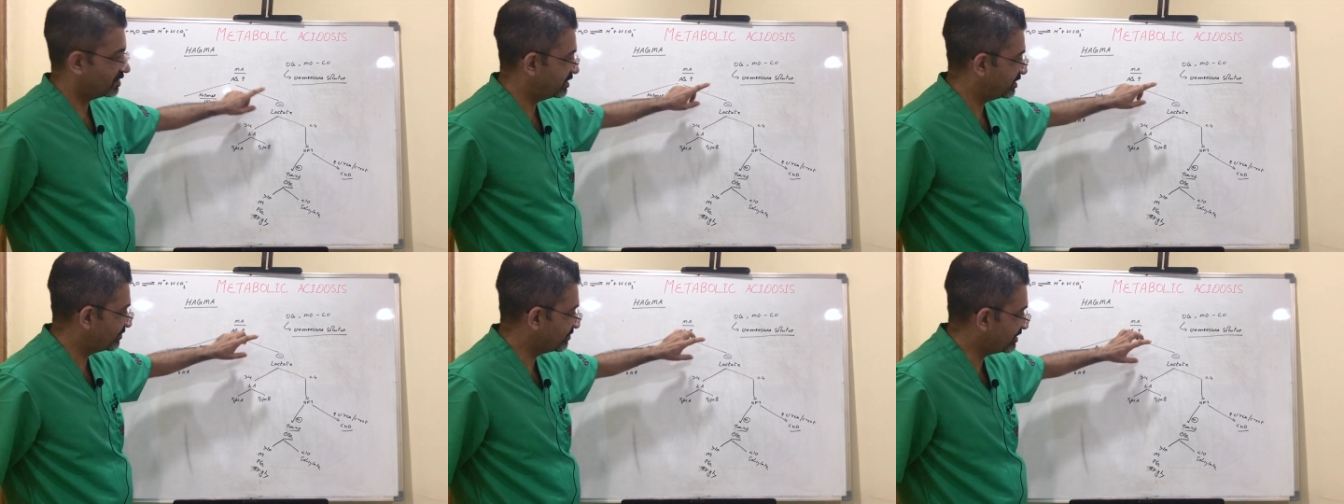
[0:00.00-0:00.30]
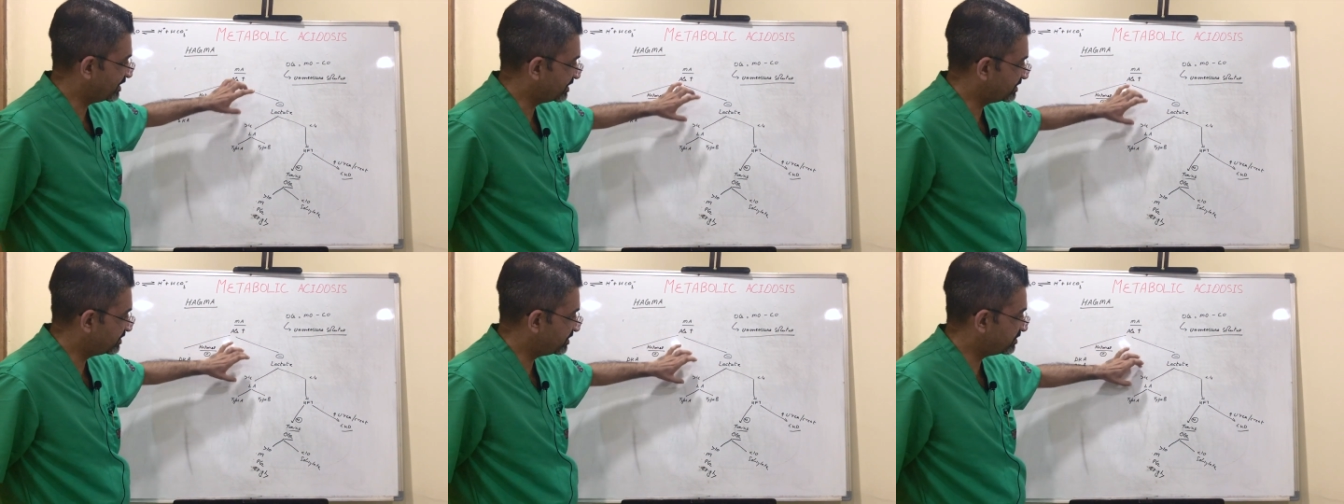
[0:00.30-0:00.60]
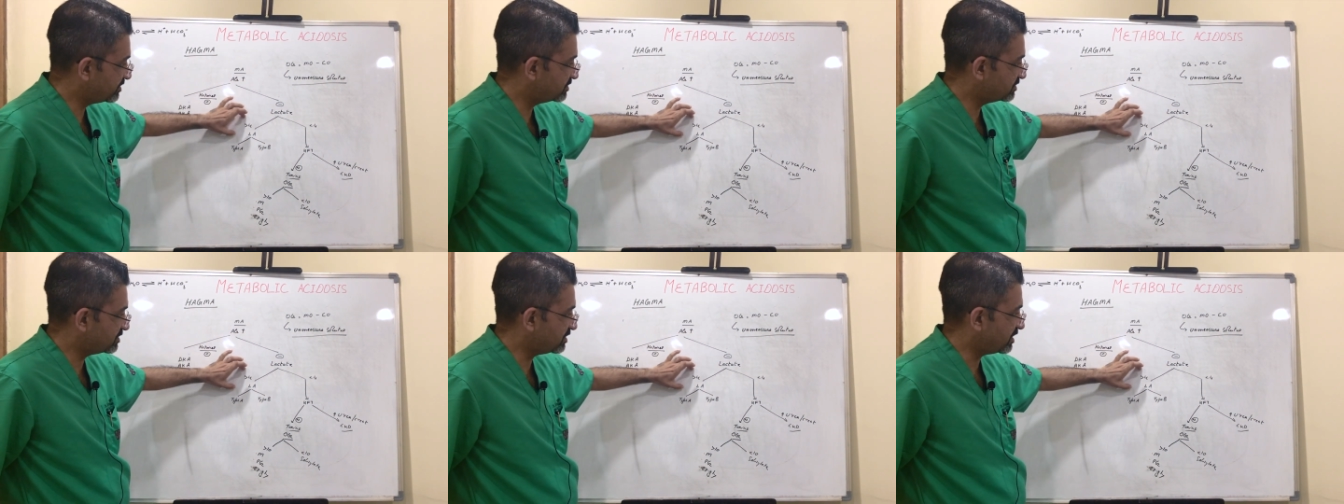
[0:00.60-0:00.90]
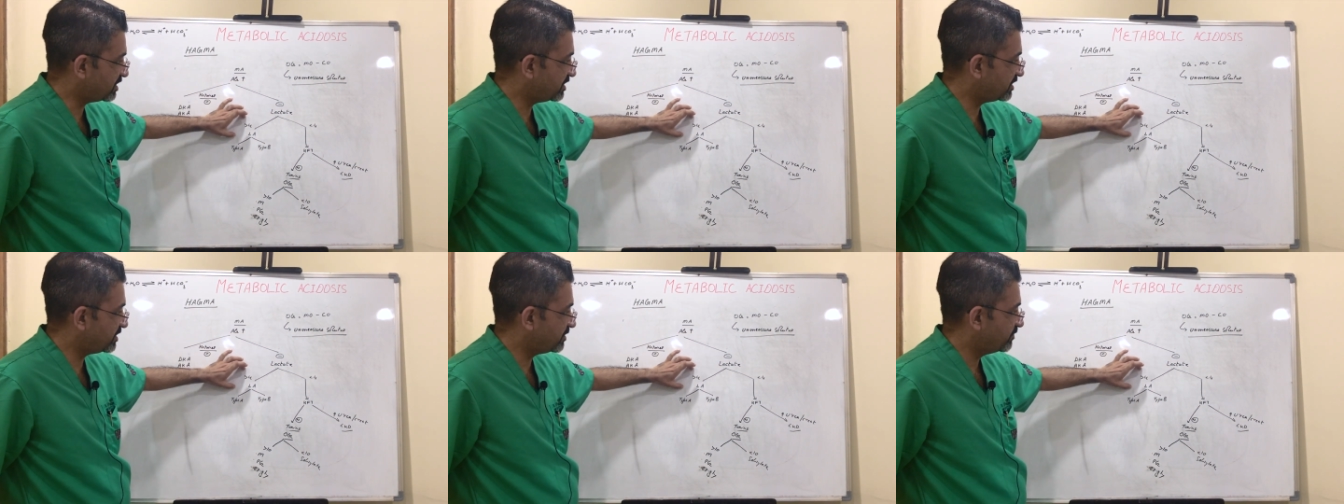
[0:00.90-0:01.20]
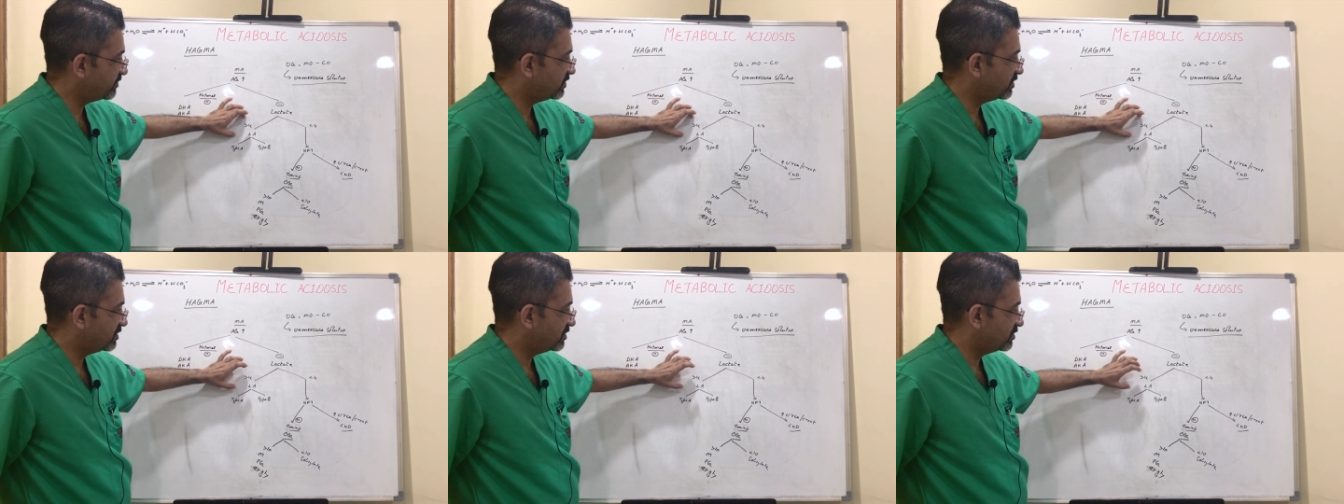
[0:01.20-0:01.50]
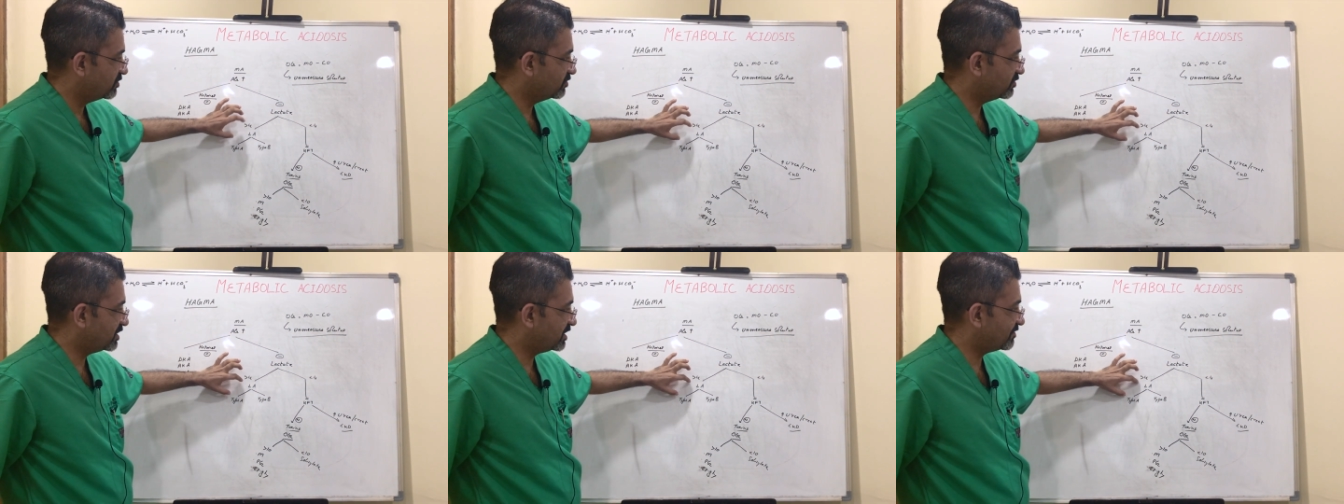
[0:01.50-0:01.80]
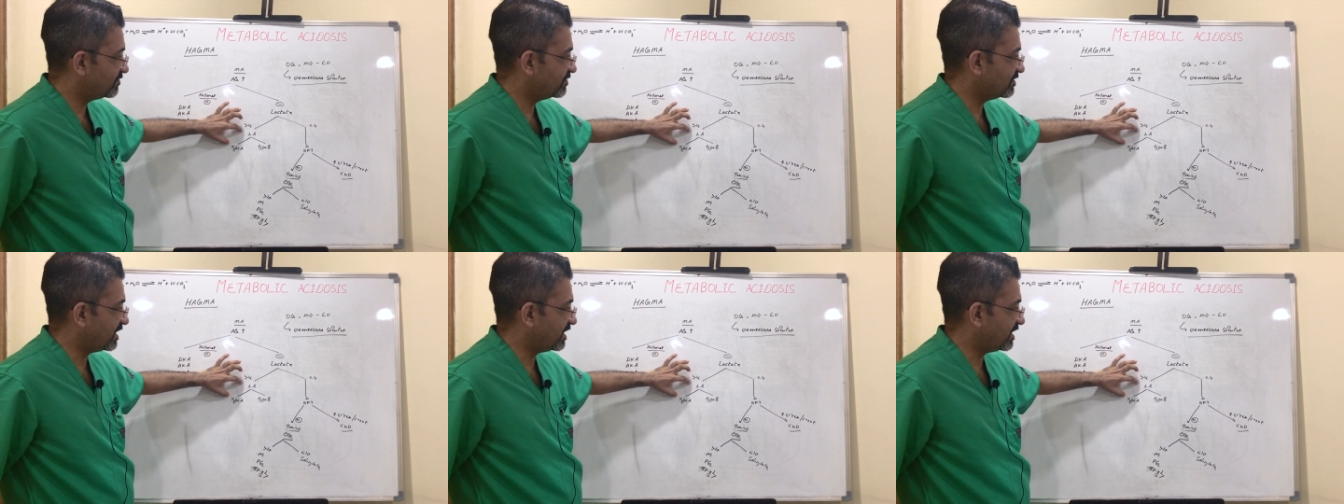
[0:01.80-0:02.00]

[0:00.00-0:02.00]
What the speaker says: If lactate is high, you